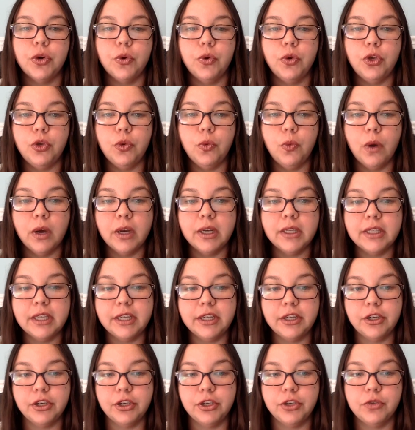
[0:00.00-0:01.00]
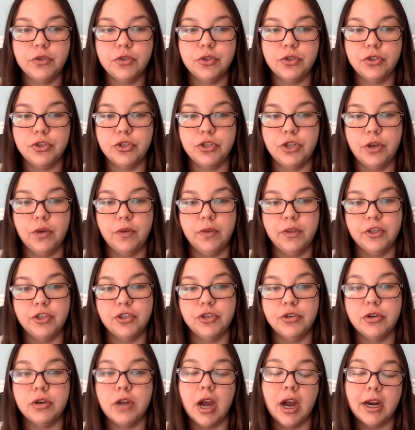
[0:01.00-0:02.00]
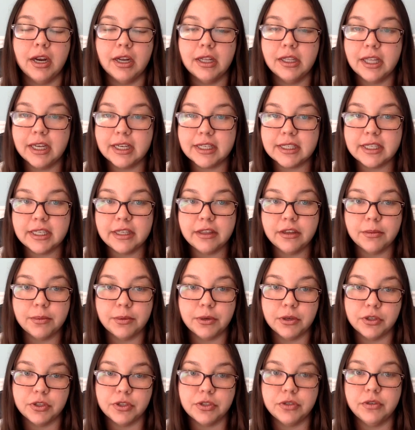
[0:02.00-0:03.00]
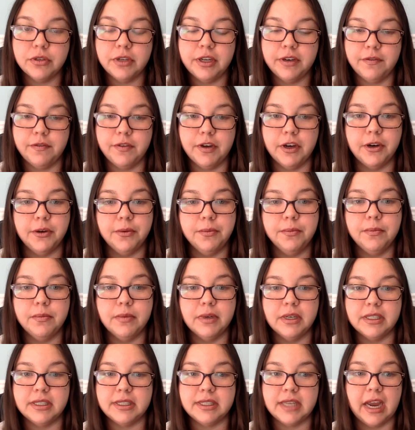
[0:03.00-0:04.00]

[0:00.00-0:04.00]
So you want to let your users know that you're not collecting their personal info